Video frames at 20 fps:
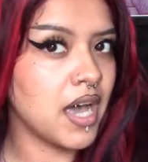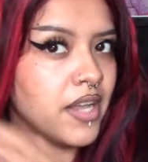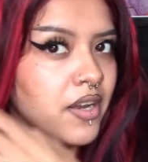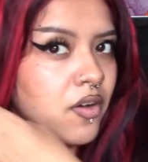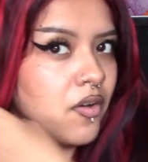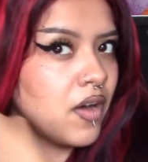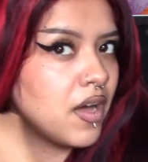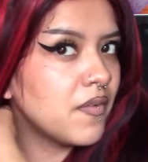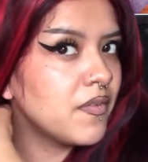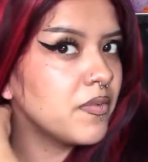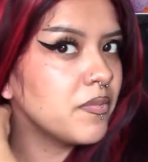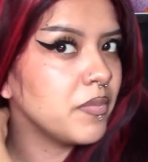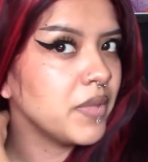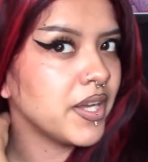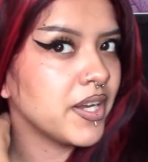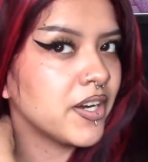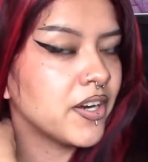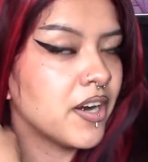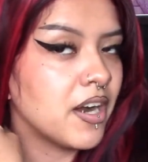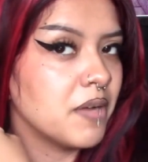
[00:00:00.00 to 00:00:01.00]
don't have a
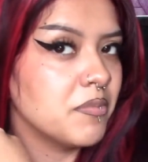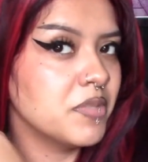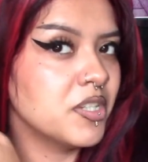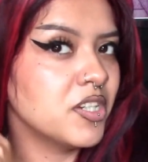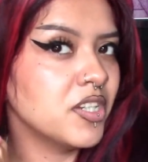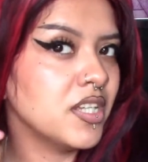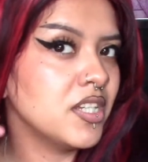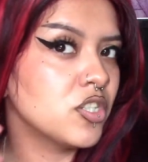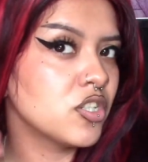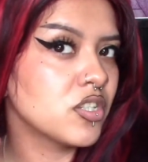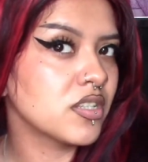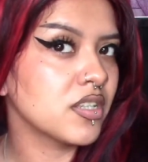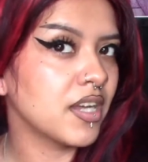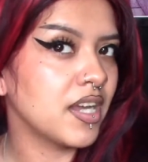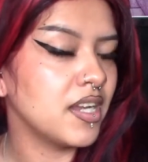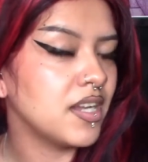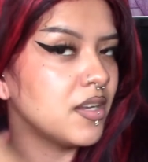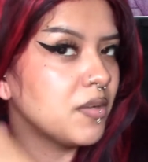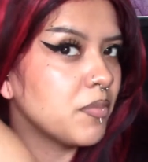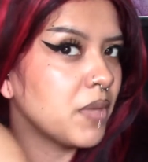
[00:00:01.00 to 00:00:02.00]
mirror. I'm literally just looking
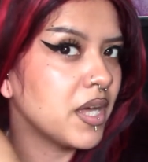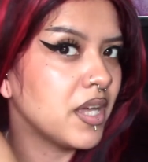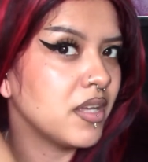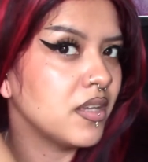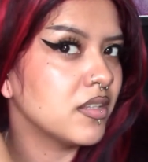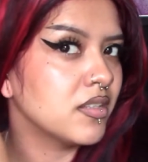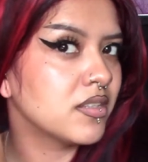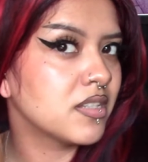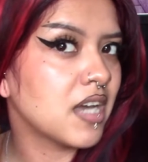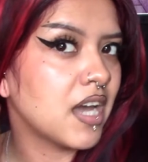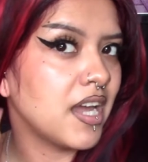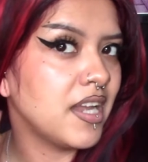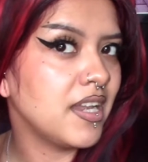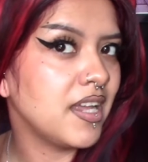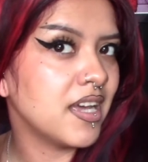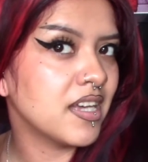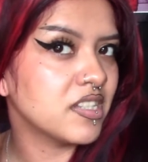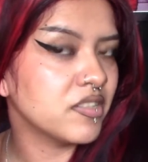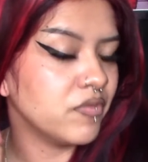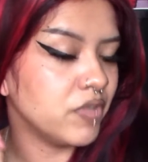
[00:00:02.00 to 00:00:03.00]
in my tiny
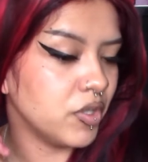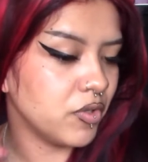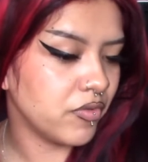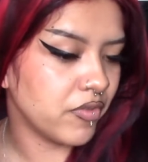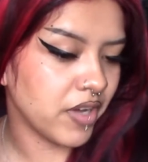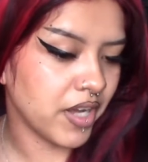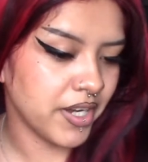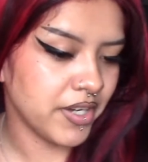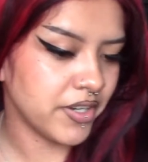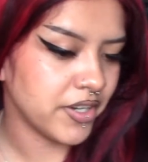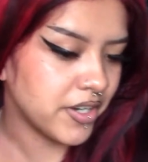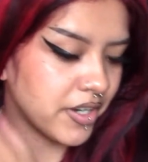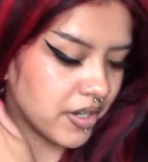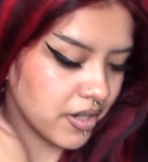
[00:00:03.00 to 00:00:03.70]
ass viewfinder.